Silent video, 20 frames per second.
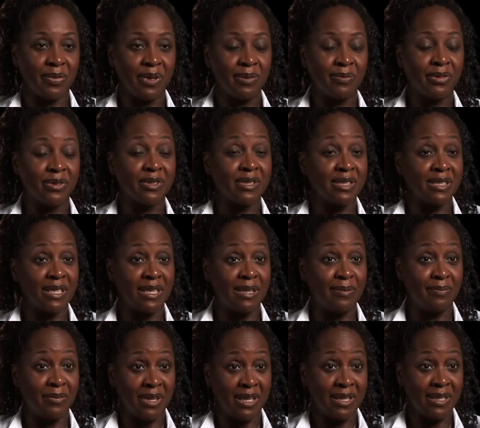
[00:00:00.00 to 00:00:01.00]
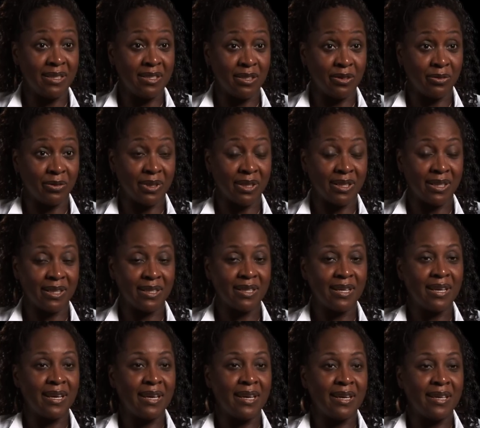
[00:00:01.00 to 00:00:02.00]
People see me doing it,
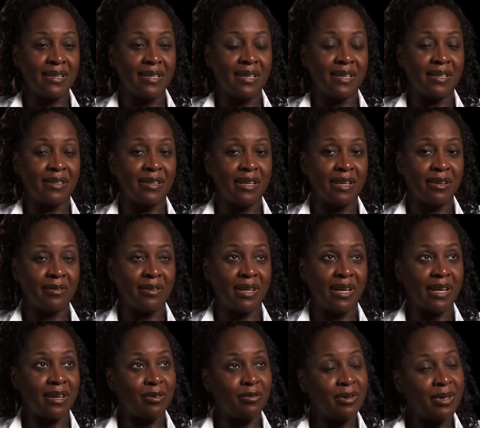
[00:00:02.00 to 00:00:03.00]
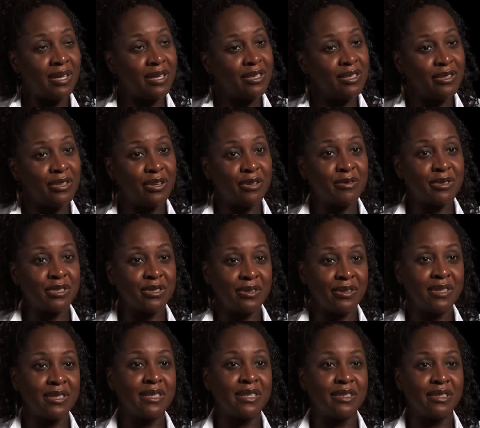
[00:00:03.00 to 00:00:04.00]
then they were like, well, you know, if
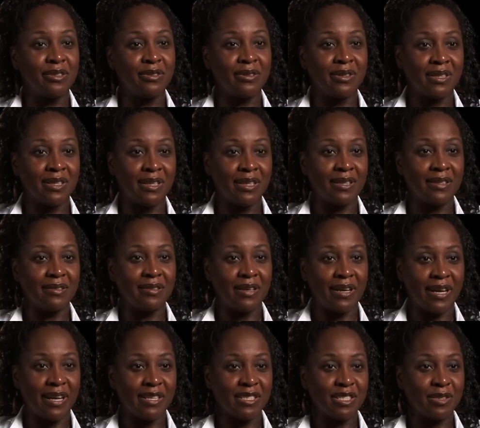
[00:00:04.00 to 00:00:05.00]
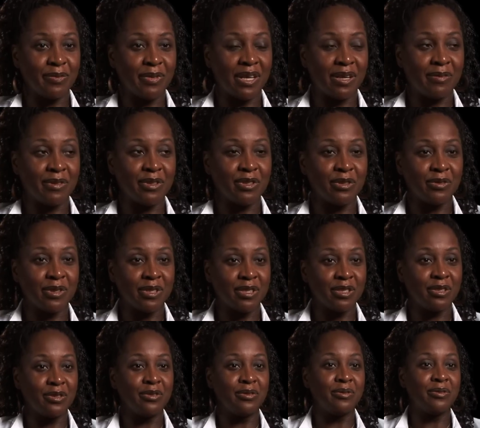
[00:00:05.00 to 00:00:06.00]
Shirley can do it, then I should be able to do it
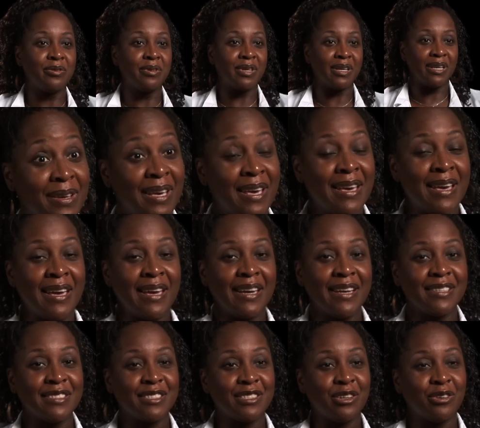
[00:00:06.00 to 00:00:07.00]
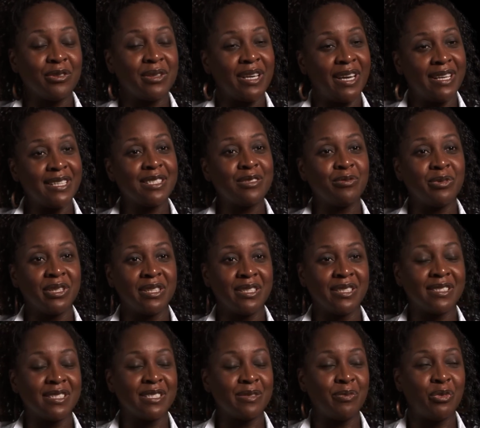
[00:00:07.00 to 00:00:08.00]
too. And so that's what it
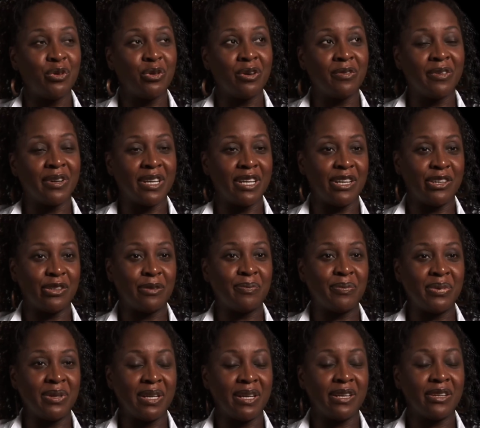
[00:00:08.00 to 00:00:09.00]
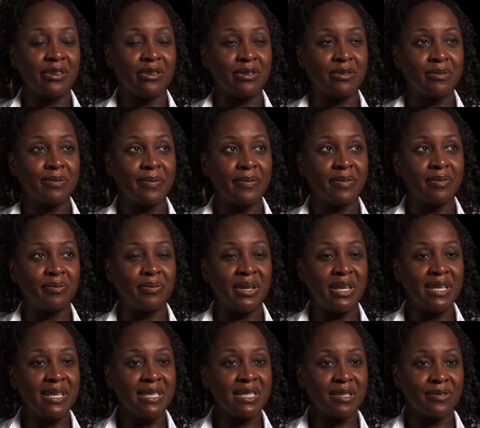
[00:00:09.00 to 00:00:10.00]
is. It's more of an inner
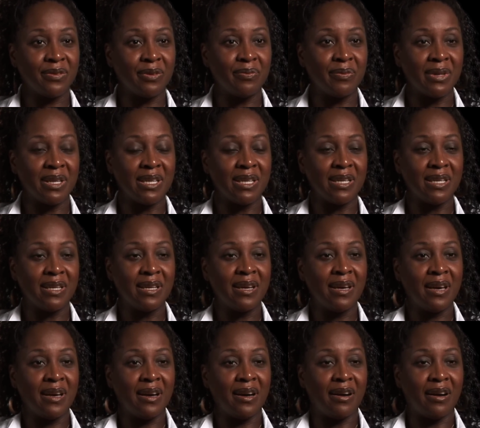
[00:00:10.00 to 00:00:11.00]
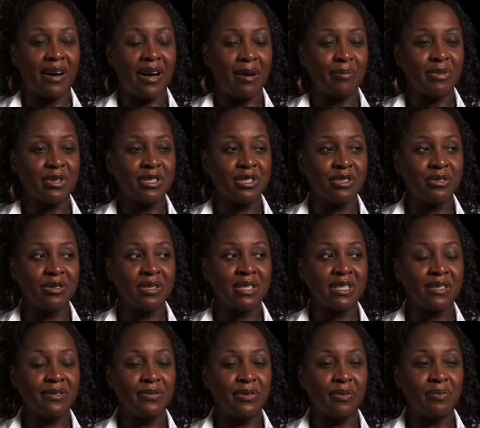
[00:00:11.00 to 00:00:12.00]
peace for me, an
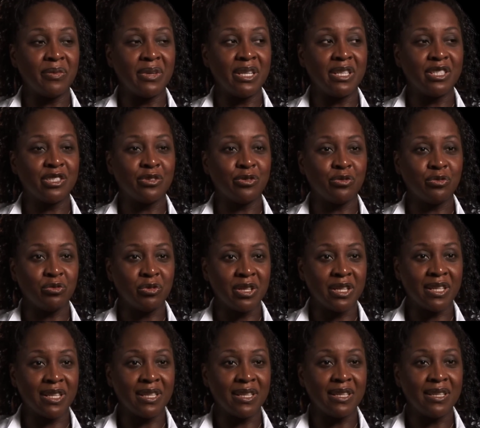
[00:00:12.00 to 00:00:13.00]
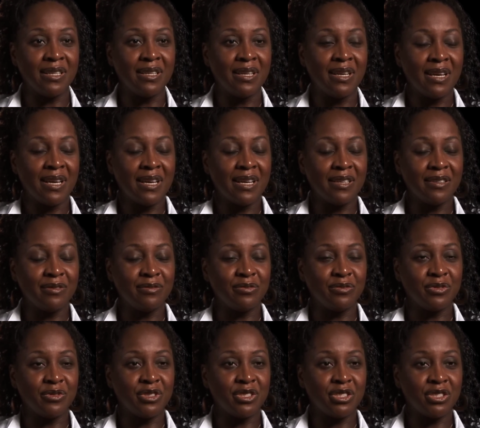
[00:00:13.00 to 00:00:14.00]
opportunity for me to really
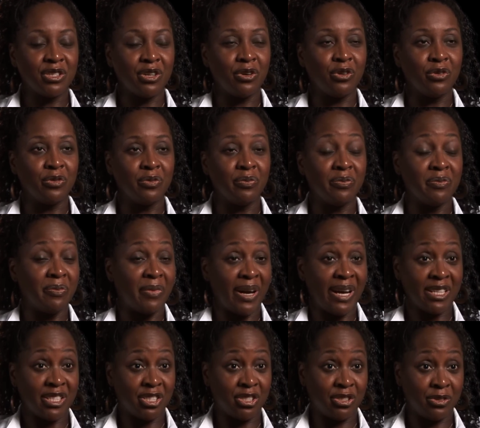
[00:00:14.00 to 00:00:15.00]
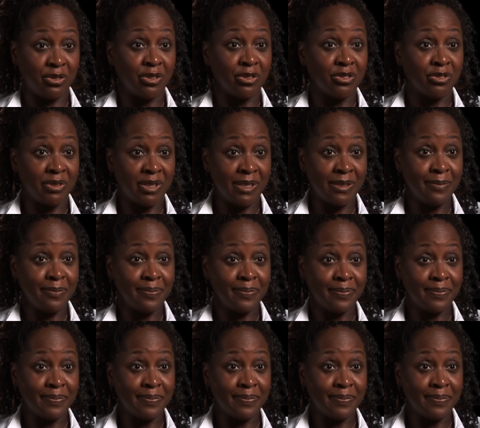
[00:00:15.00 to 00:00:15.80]
show my children,